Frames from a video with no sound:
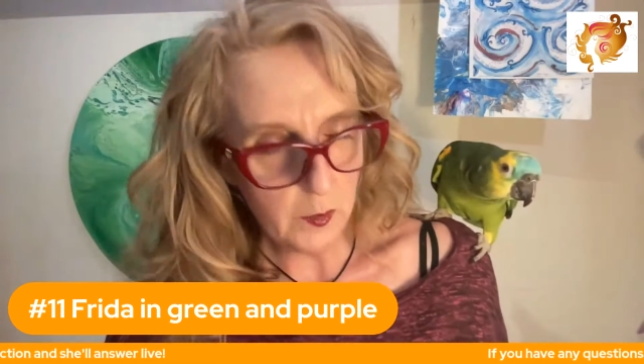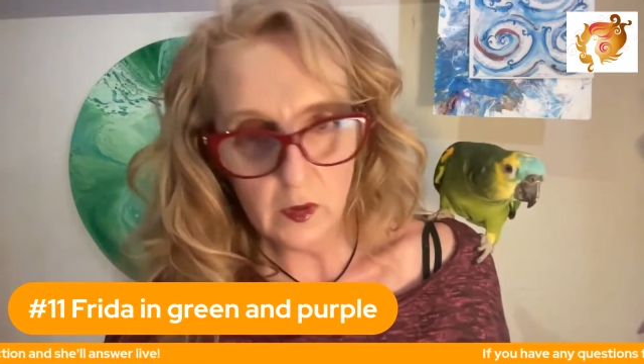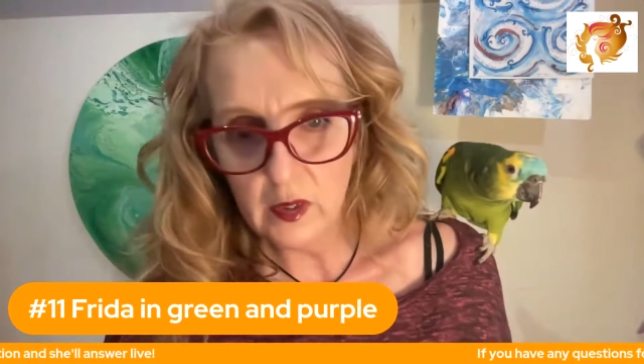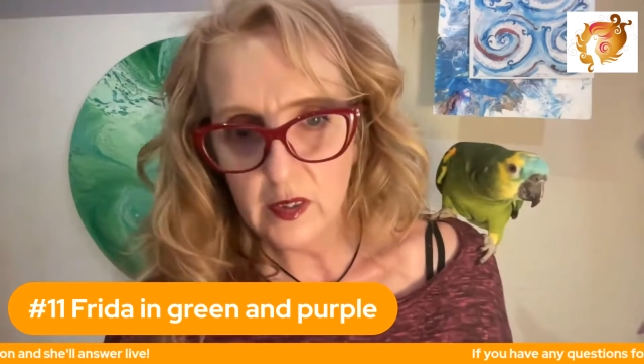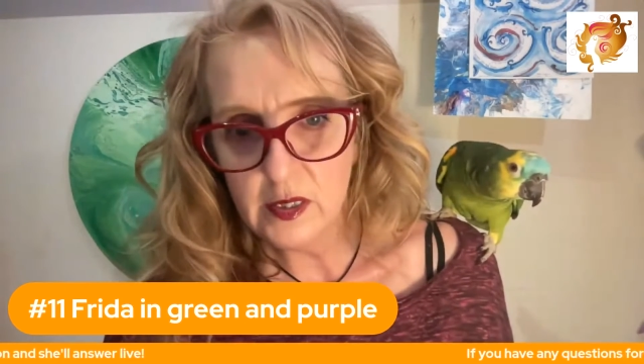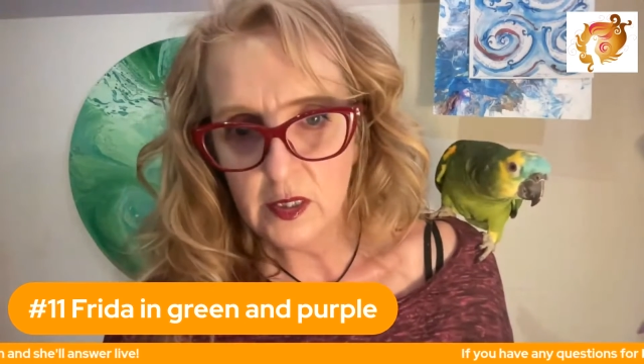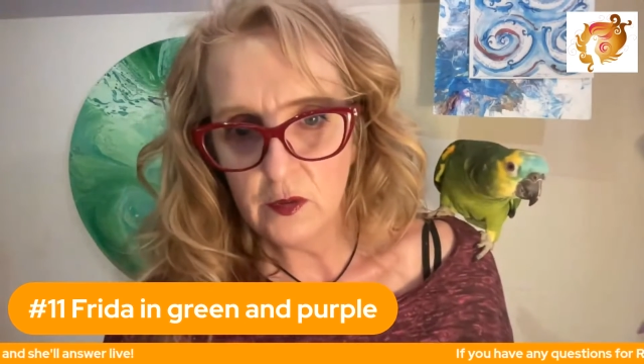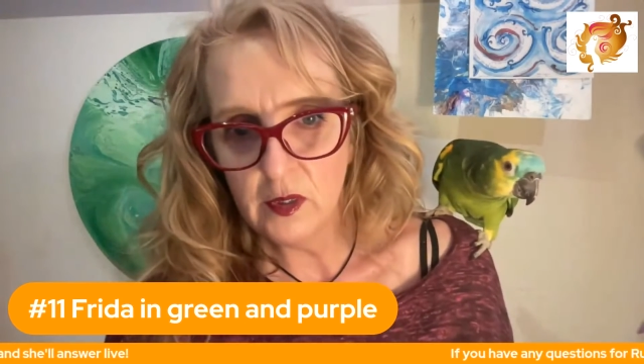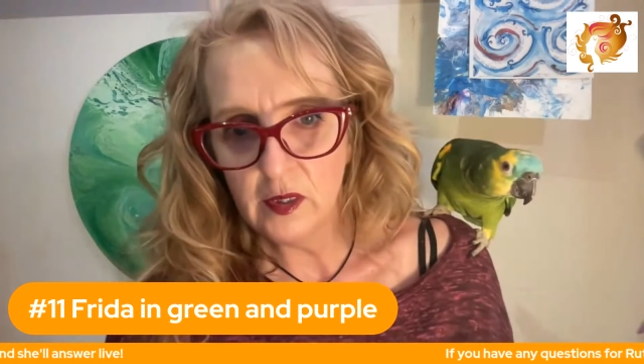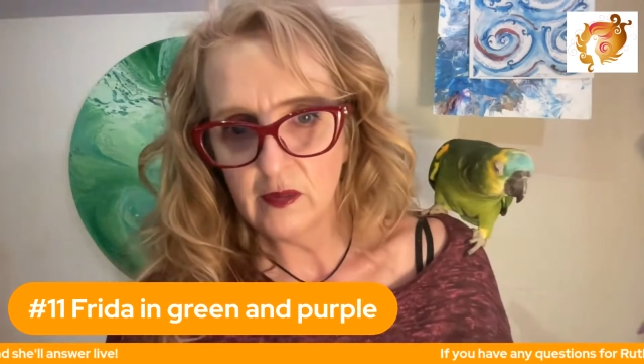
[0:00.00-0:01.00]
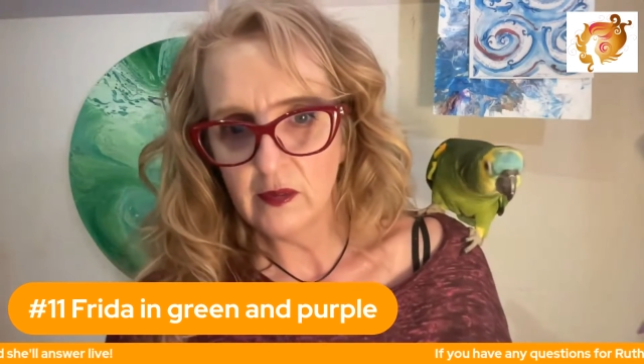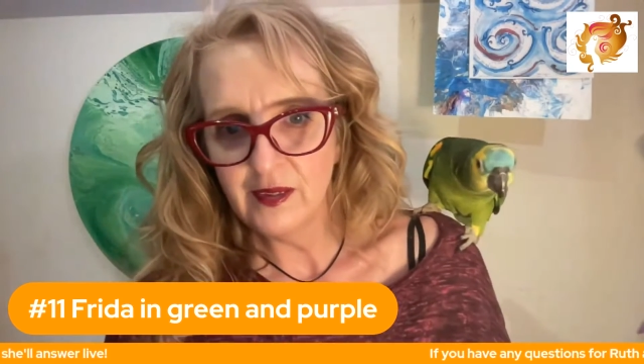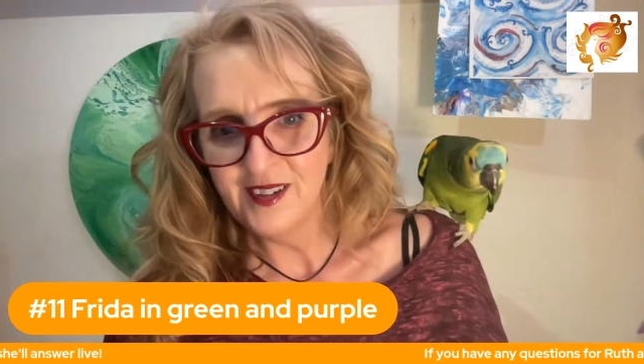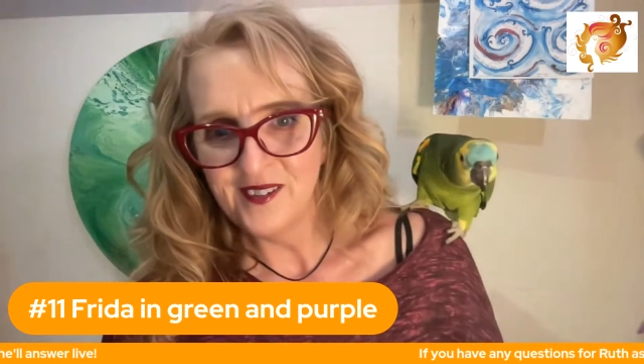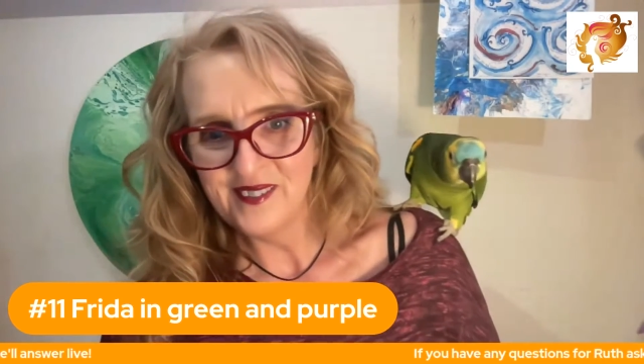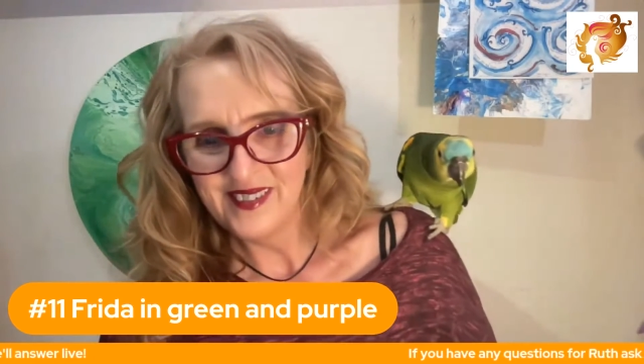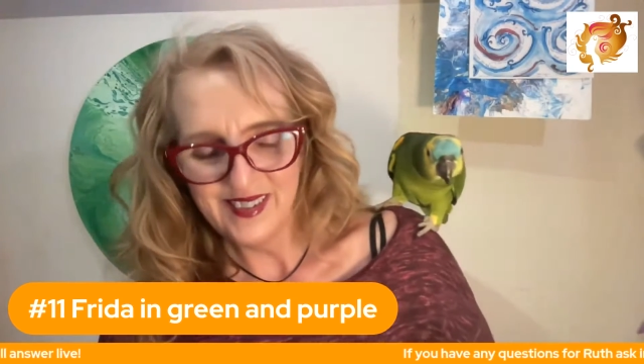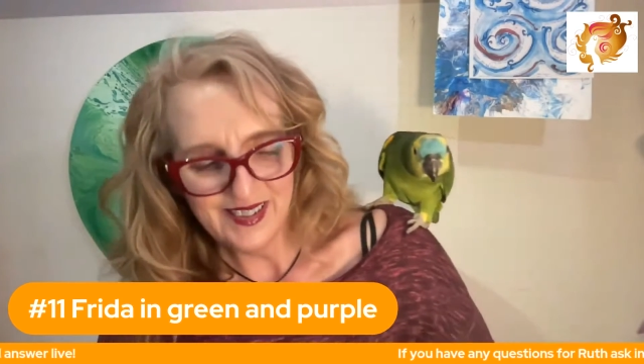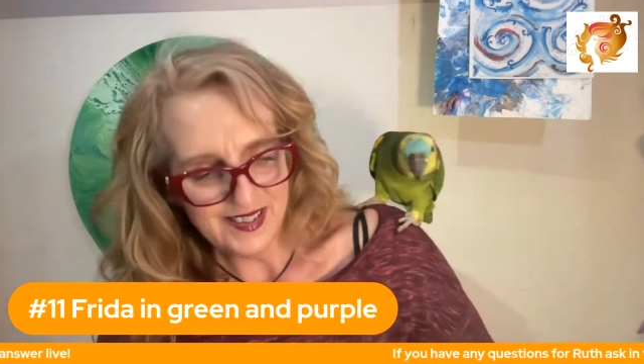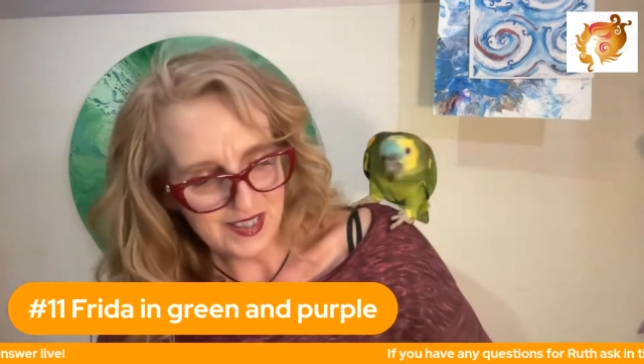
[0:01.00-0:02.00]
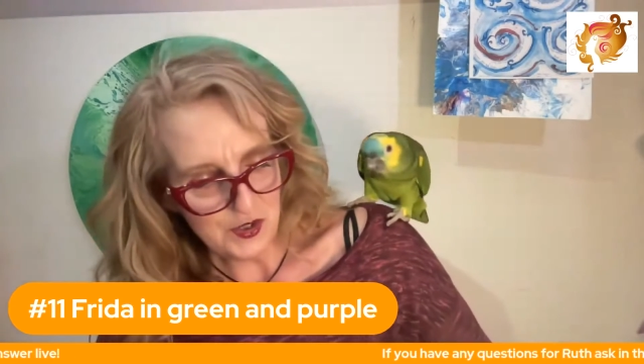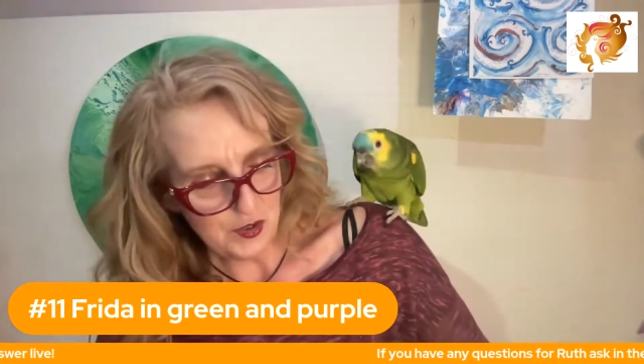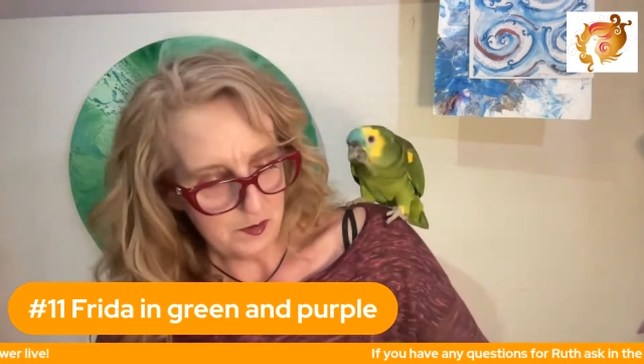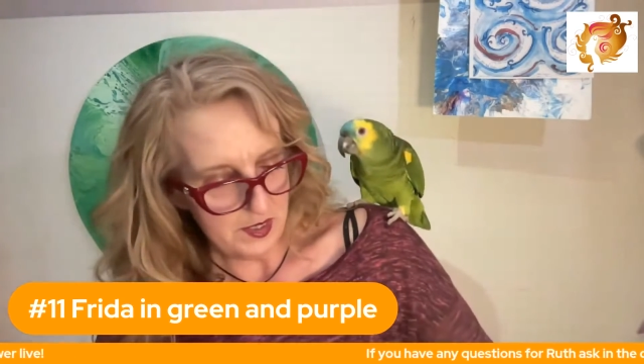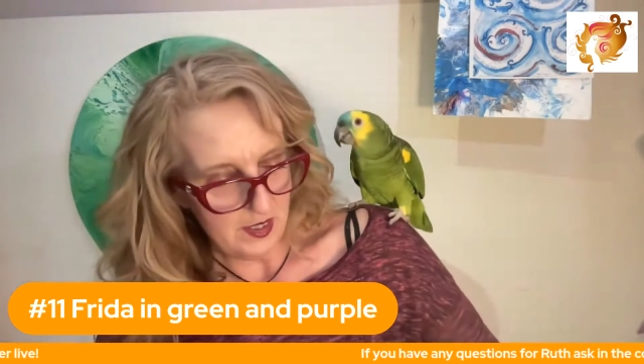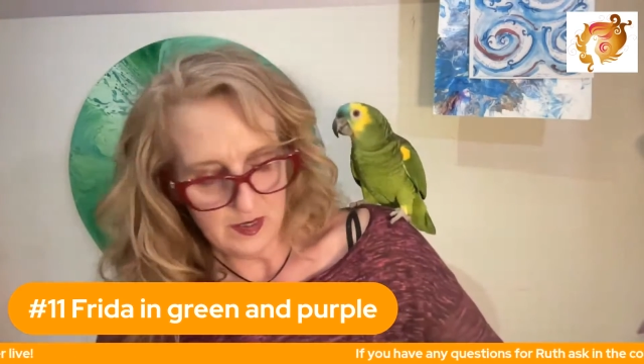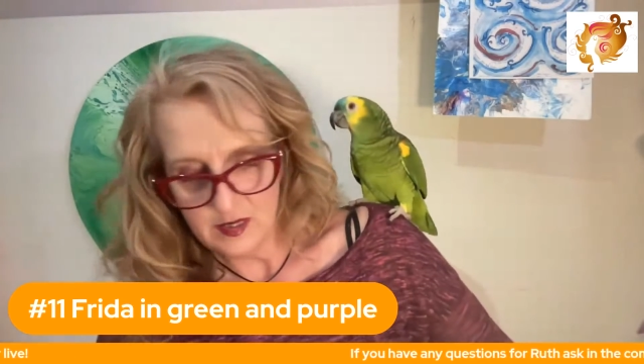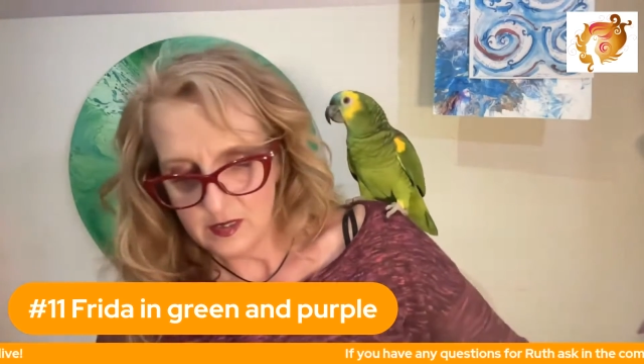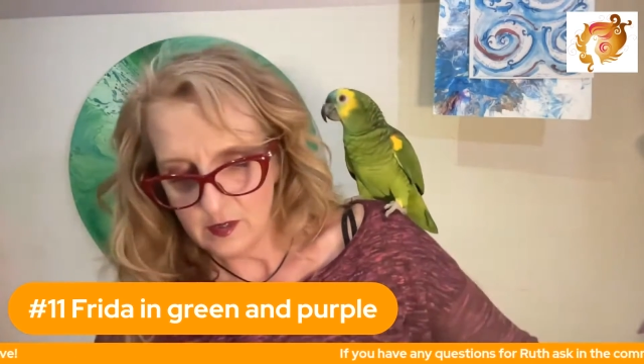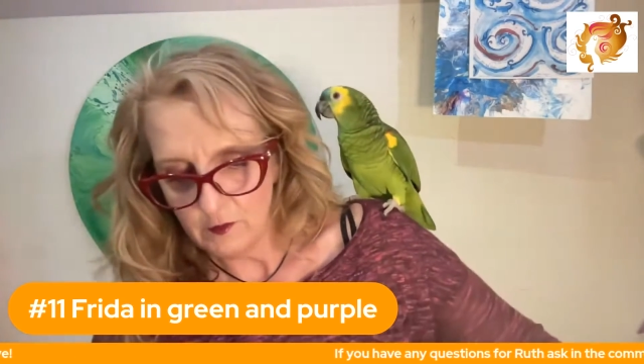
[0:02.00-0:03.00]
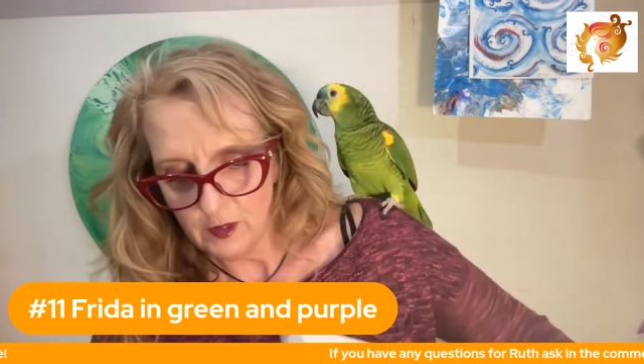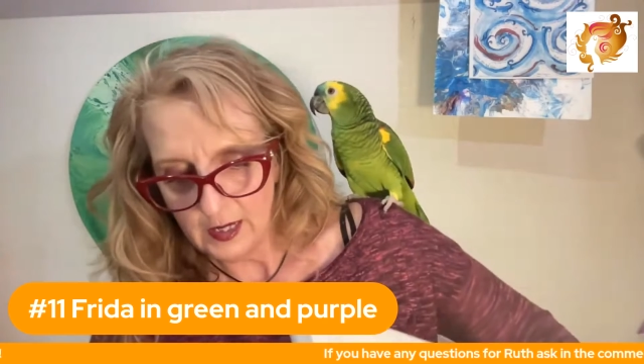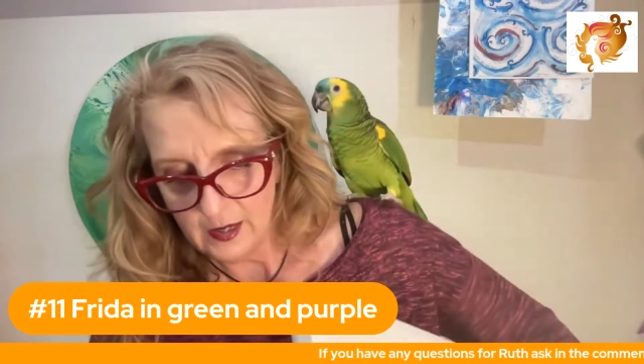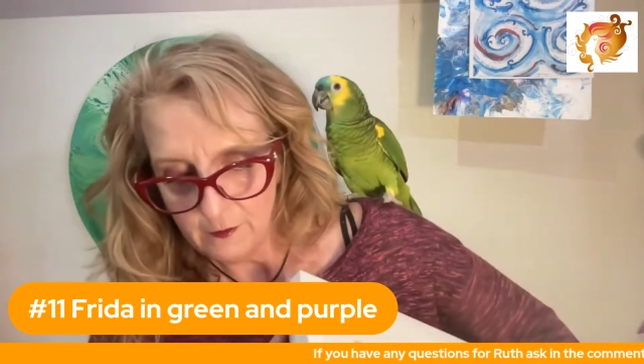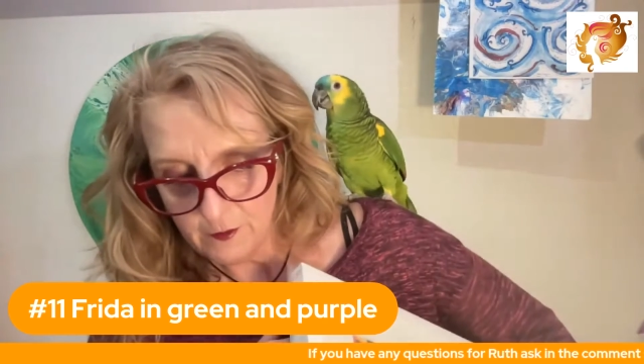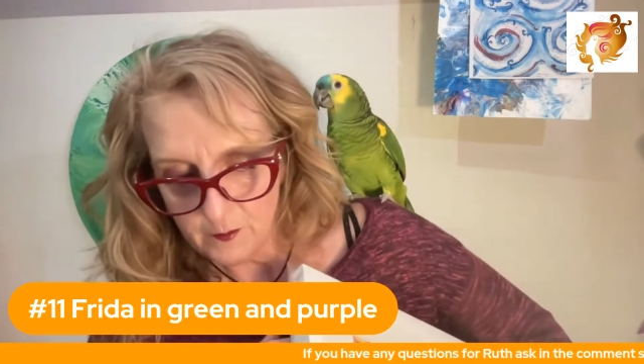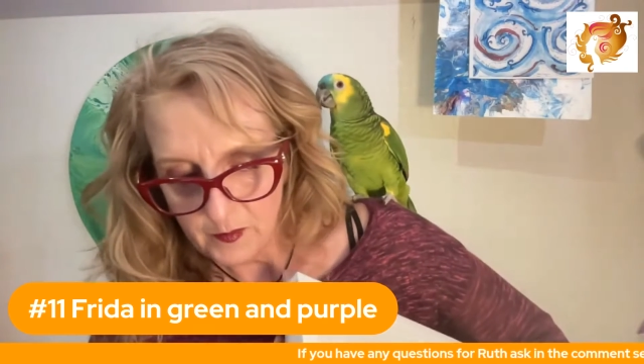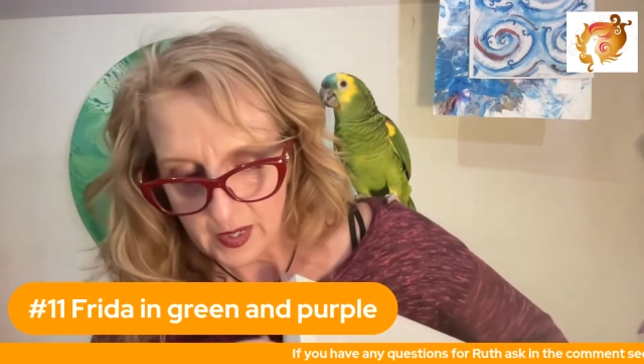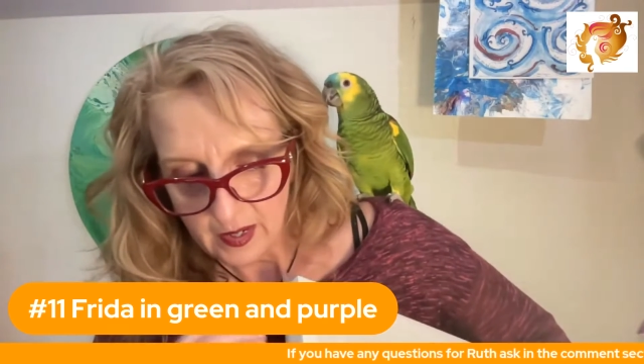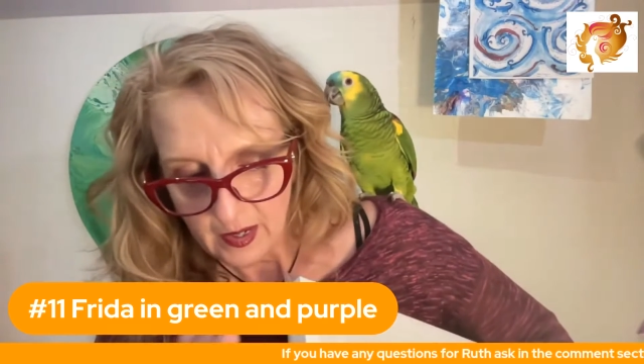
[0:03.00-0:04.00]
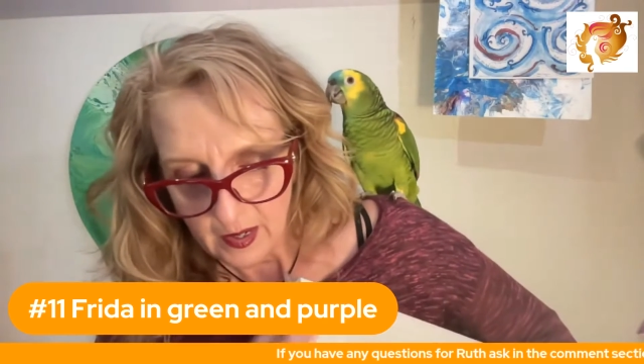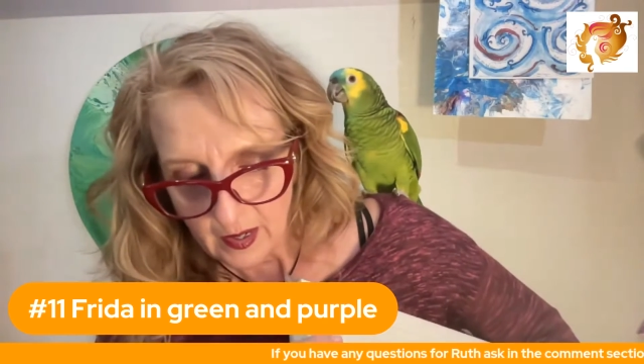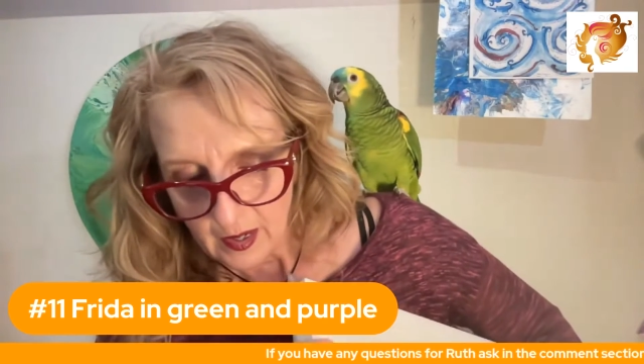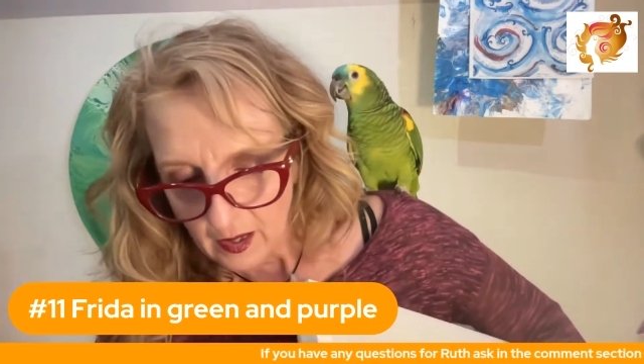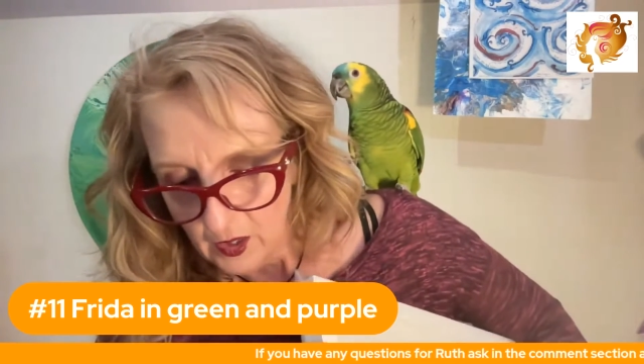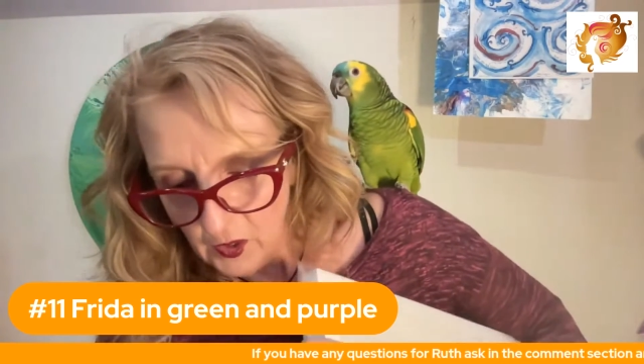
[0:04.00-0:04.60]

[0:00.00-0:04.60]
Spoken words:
and considering the circumstances of her life. All